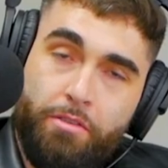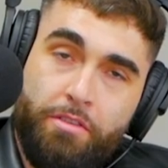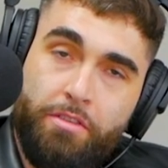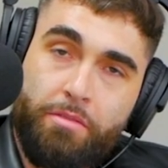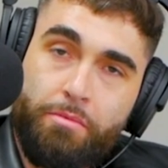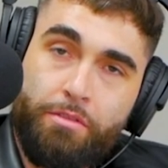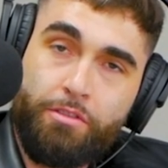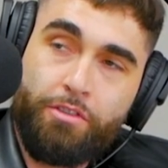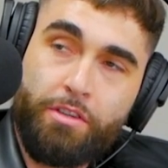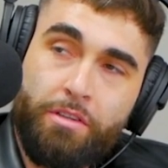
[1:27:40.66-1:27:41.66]
ecosystems
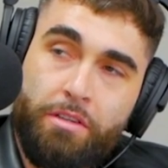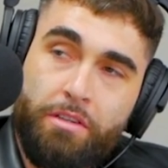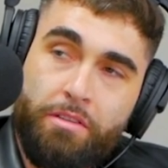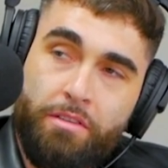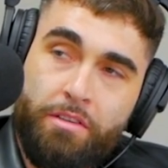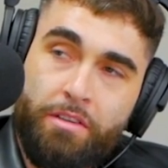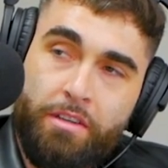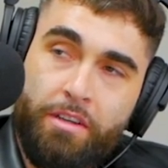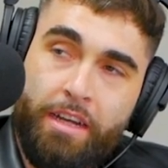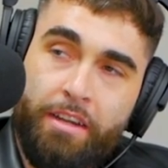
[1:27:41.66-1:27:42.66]
and shit.
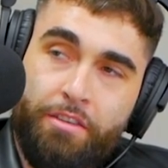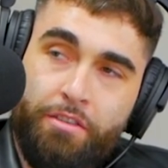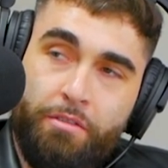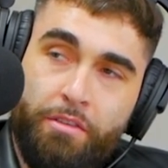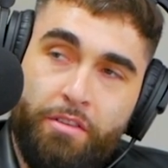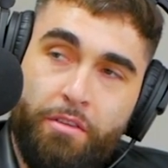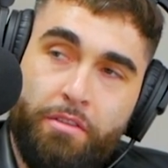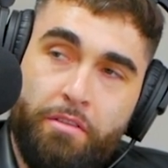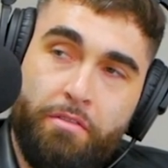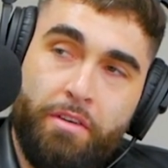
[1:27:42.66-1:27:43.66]
Kind of just a
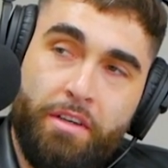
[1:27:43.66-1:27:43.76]
result of.